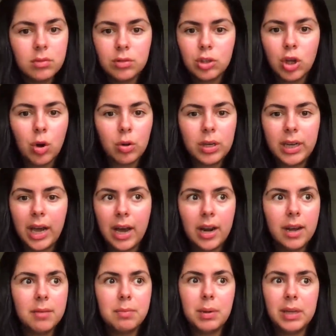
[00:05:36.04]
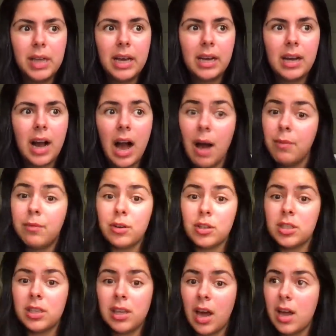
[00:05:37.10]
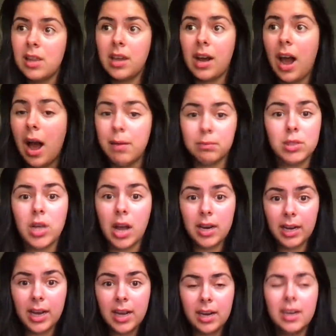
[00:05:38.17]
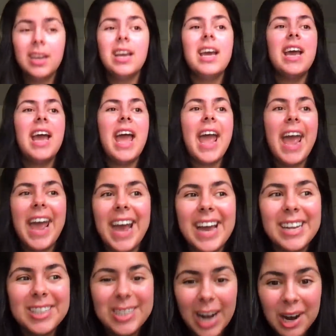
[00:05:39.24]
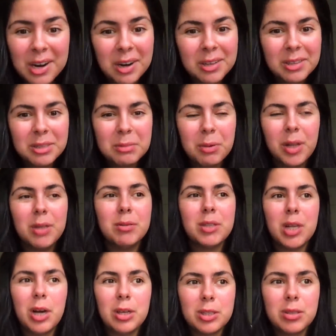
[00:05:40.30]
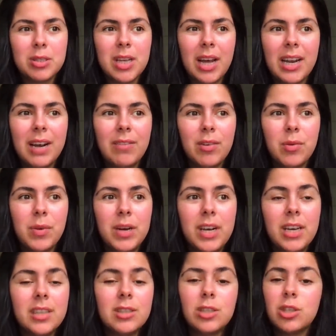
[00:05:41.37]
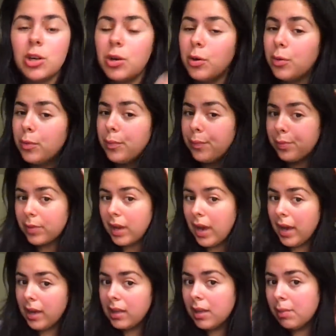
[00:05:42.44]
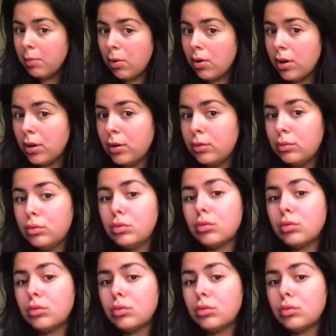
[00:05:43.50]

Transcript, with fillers: totally get it, but like I'm first in line, like I'm signing in. And Jack Harlow's brother was also signing everyone in, so hey Clayborne.